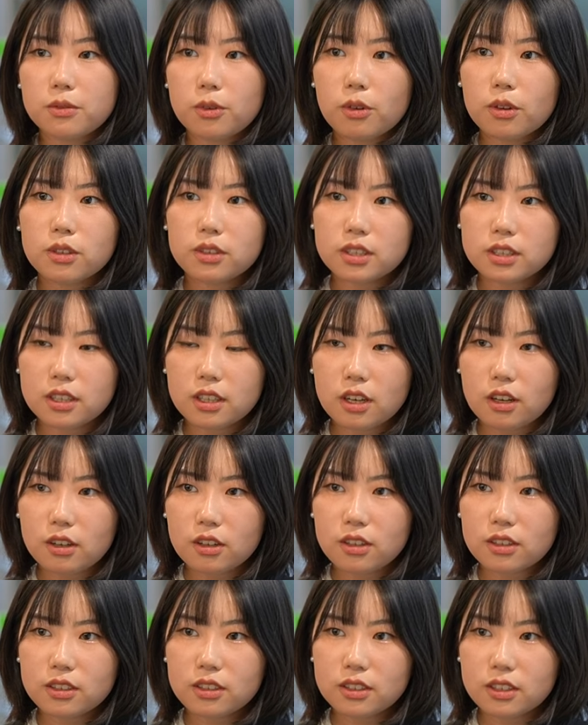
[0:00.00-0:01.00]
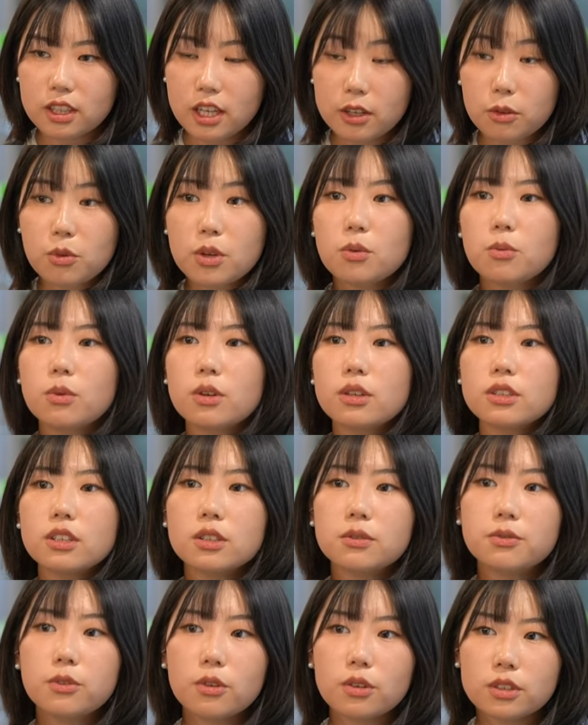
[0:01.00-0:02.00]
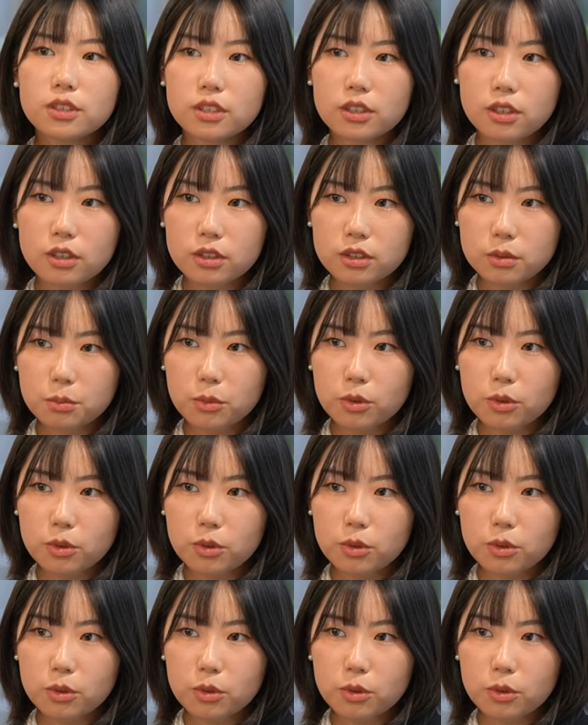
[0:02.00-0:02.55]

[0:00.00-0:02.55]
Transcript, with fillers: focusing on we wanna focusing on